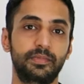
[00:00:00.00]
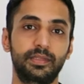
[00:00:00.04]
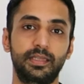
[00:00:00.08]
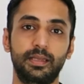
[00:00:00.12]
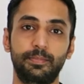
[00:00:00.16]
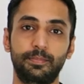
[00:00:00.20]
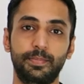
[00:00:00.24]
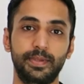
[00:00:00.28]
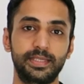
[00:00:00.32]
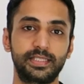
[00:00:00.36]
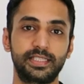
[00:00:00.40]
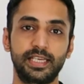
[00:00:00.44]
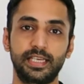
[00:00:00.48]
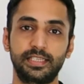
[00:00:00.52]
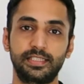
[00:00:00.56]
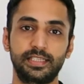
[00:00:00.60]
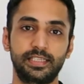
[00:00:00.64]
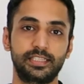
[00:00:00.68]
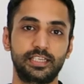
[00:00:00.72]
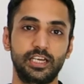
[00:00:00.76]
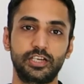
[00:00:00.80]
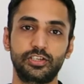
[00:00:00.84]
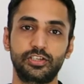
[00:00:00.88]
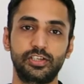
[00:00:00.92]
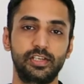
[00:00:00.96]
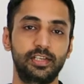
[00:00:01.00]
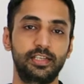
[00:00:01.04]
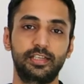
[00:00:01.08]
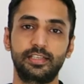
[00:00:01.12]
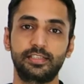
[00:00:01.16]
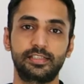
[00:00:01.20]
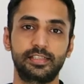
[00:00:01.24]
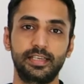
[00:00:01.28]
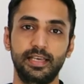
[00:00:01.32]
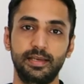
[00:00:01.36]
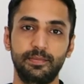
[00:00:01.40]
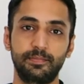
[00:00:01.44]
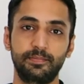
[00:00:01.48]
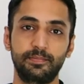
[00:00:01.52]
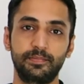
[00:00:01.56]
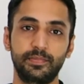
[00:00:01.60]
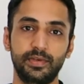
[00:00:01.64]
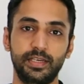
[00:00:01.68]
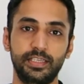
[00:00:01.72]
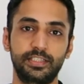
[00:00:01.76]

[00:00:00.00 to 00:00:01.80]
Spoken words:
the pizza is essentially the same.